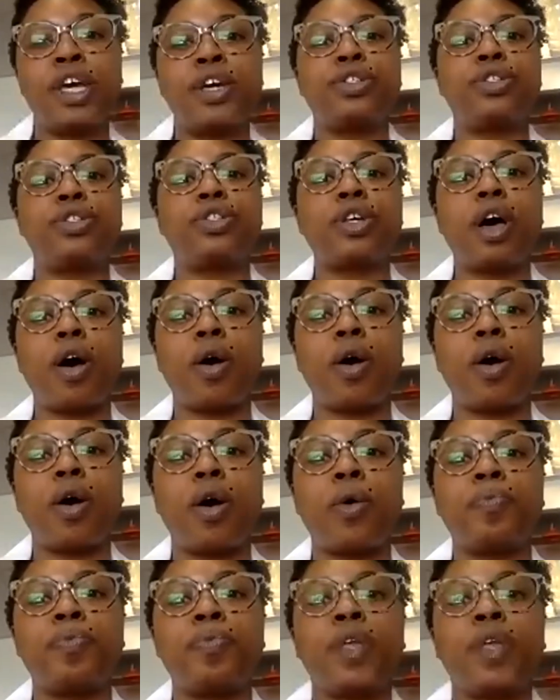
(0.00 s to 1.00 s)

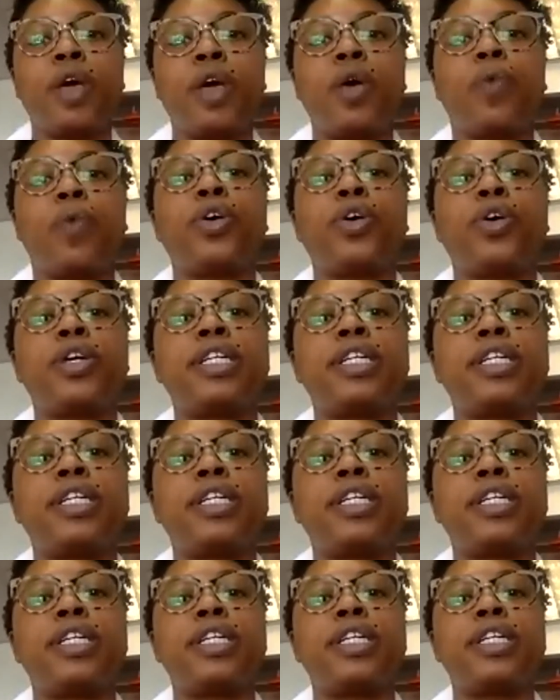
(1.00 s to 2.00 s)
So we're going to
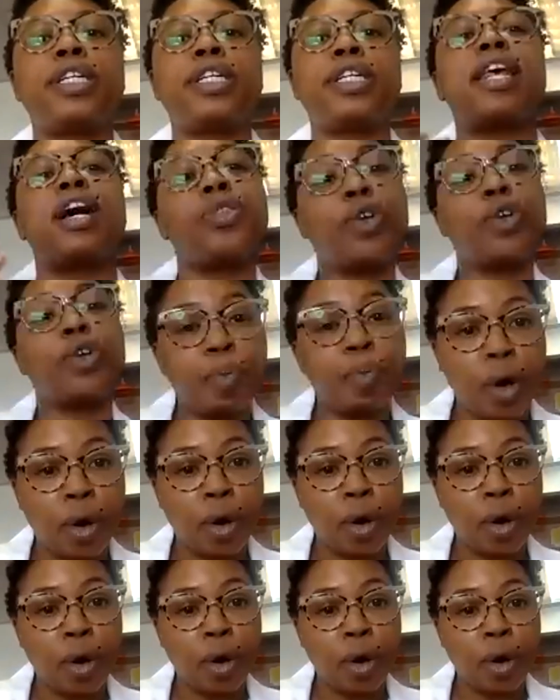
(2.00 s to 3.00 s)
take another
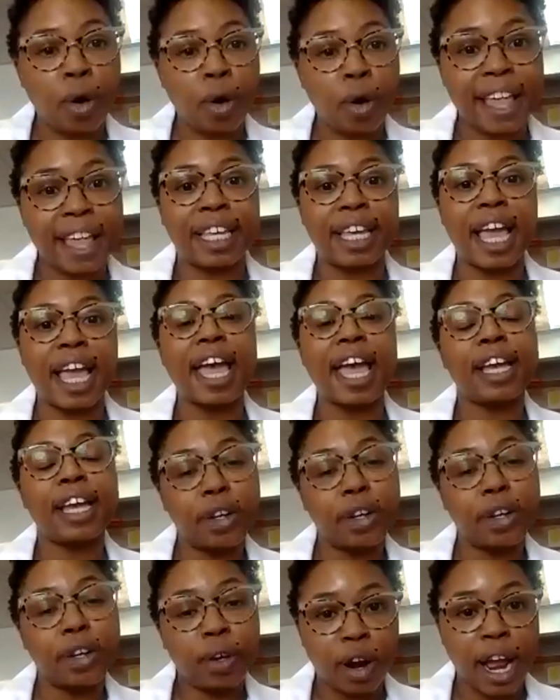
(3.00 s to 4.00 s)
poll at the
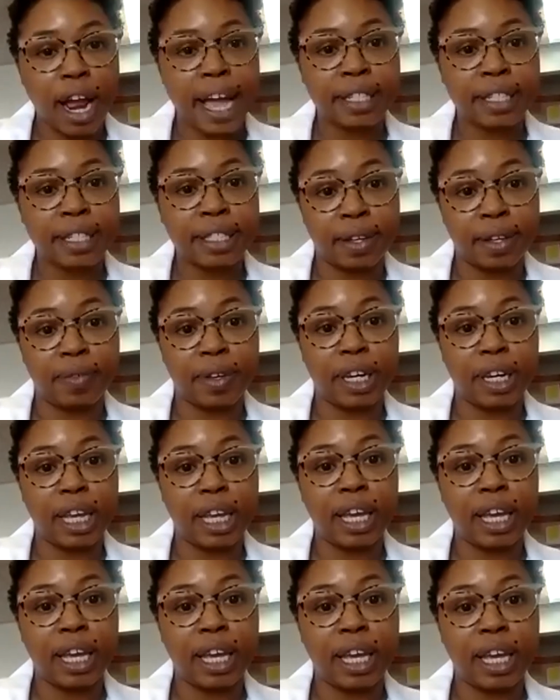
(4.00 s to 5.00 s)
end of our
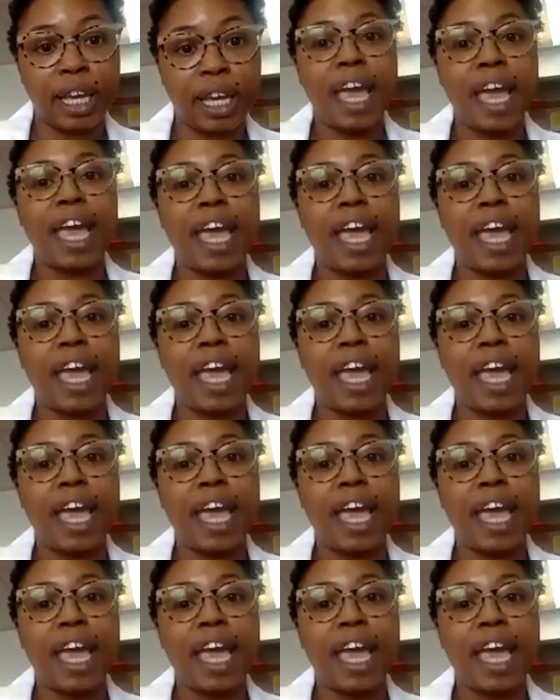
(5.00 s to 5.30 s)
activity.